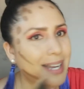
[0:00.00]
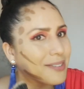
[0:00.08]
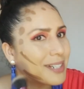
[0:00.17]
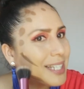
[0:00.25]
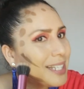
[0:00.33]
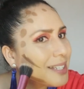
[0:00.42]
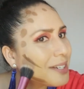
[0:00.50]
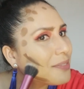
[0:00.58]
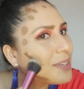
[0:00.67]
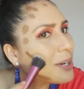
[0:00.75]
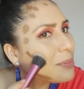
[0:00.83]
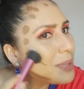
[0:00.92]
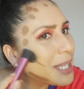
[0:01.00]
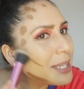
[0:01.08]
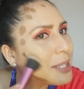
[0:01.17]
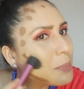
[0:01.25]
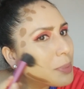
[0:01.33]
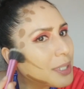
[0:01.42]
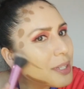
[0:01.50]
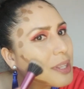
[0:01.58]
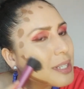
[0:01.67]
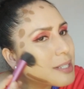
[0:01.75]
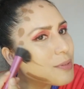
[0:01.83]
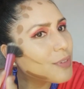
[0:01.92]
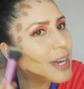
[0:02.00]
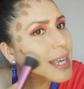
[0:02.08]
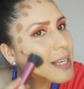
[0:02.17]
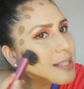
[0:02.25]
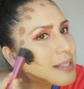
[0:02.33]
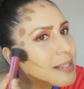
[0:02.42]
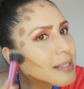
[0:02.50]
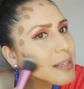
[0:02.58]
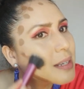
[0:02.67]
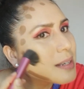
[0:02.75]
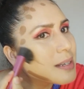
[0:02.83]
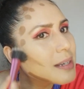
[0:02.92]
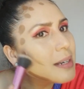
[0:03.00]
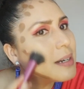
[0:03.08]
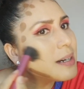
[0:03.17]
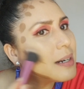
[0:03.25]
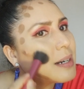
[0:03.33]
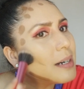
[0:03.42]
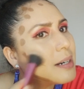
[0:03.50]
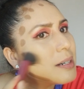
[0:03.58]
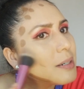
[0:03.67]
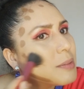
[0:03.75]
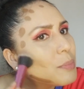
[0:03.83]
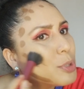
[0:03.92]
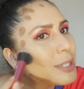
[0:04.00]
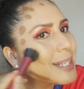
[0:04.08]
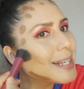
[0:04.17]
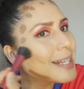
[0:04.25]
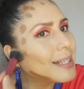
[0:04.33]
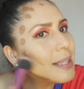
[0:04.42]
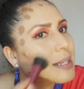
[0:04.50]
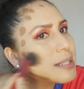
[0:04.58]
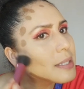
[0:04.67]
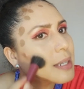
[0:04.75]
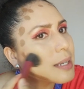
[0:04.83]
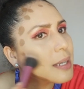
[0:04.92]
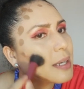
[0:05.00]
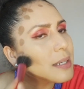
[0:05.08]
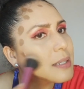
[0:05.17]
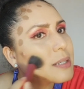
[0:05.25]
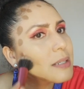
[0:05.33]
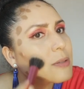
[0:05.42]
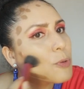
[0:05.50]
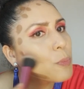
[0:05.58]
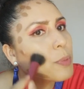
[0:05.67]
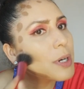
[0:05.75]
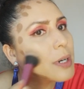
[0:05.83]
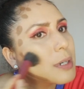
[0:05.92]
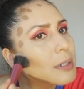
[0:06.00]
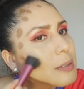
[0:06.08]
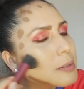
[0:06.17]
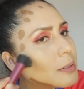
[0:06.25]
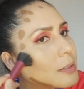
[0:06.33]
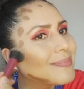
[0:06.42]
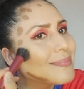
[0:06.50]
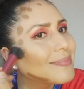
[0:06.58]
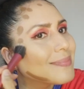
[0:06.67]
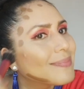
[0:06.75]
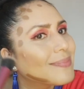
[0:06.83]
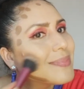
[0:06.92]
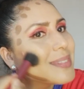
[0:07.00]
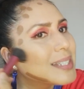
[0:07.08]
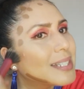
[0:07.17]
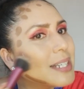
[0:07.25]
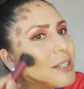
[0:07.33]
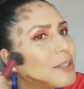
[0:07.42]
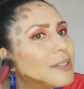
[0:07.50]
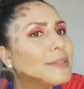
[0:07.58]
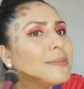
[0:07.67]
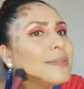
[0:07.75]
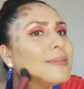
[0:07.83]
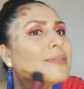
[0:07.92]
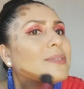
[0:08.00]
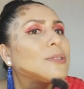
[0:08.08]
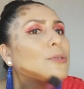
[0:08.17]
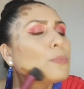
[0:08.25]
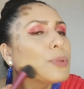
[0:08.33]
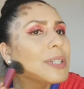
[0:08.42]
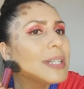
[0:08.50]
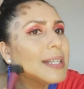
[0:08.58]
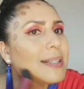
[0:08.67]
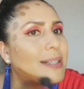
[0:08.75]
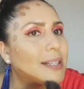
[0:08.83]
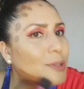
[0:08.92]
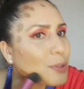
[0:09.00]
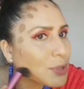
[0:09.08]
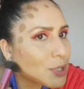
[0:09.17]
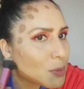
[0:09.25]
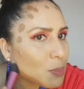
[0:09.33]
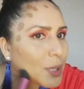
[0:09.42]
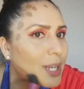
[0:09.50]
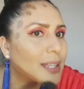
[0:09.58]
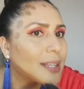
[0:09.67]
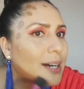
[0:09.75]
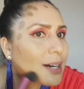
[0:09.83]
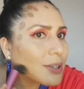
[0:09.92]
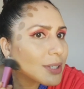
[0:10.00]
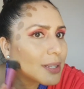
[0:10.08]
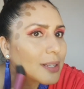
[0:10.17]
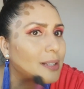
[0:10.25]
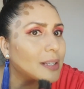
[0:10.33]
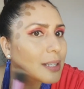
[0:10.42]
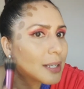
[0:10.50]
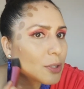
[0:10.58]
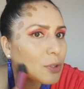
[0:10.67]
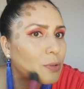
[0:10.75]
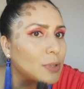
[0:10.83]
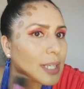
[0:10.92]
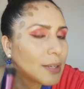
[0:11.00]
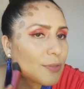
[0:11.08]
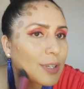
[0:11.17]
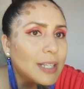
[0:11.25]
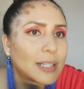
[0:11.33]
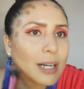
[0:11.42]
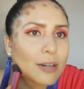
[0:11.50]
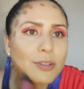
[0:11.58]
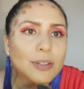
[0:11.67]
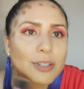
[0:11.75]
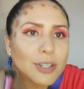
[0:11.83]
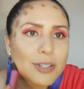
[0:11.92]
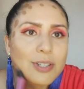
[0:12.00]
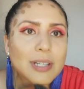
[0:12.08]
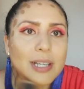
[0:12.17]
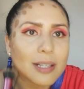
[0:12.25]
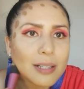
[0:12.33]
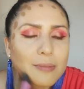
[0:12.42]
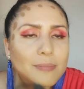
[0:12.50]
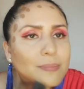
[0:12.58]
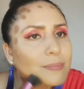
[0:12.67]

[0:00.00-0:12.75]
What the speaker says: I really love how blendable this Vice Multiganda stick is. Super. See ya. Super easy to spread out and to even it out on your skin.